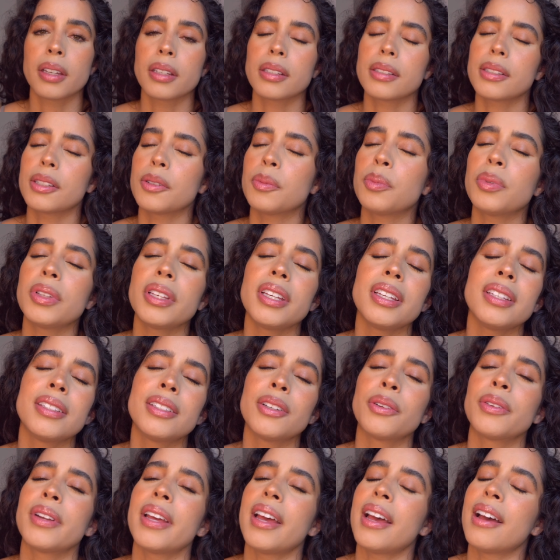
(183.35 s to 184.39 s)
So please
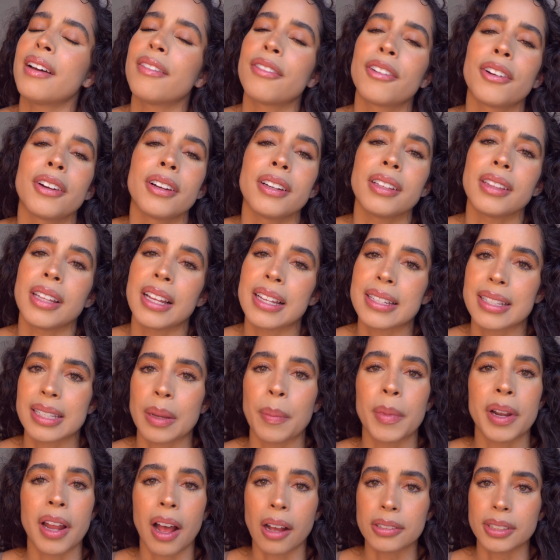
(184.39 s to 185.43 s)
don't ever let
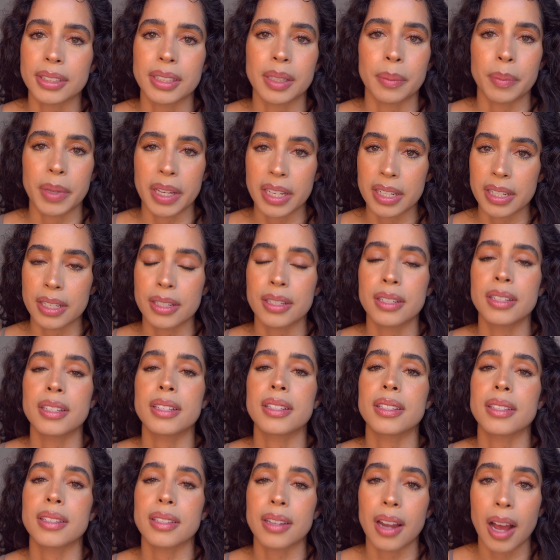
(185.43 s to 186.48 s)
someone else's opinion
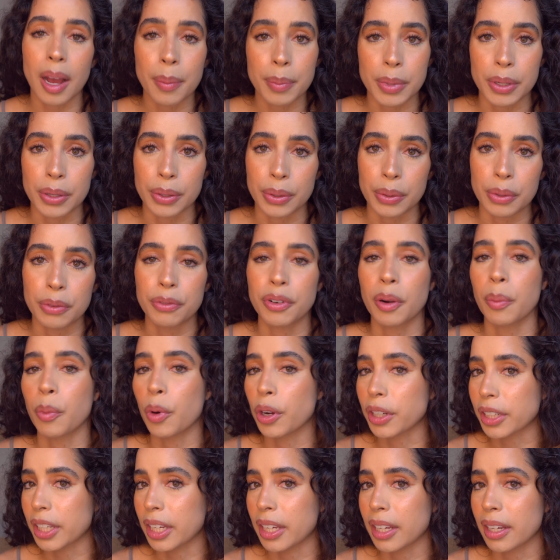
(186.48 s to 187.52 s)
stop you from
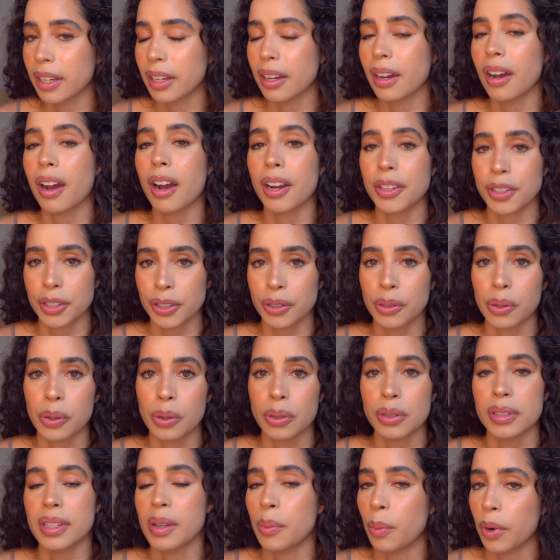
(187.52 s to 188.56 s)
working on your
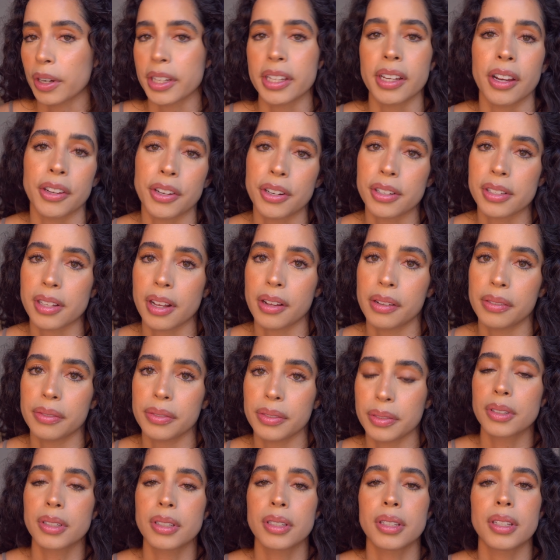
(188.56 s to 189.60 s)
goals and working on
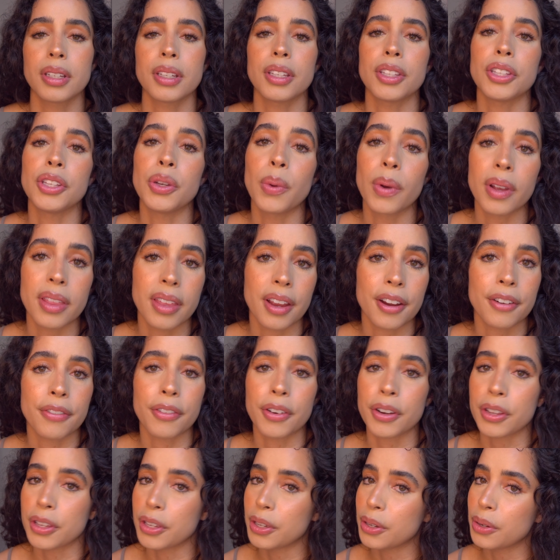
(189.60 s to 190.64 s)
yourself. You are there
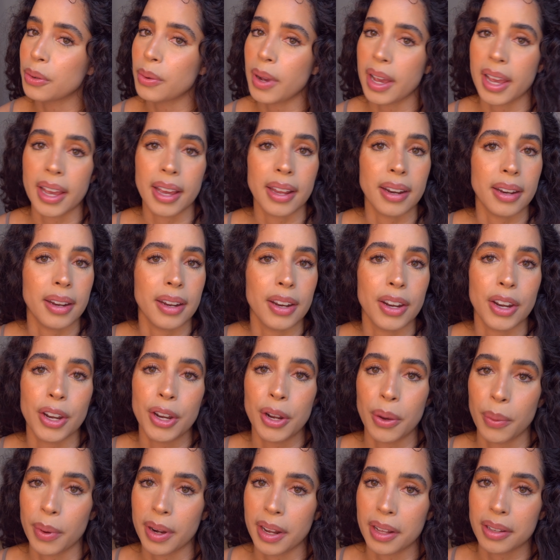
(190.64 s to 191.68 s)
for you and
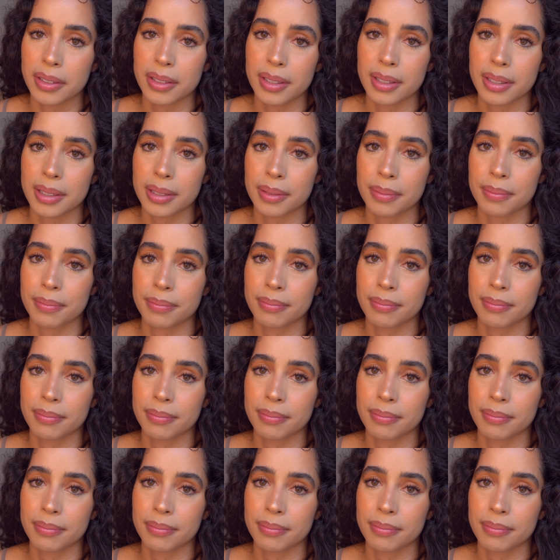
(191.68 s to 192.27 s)
no one else.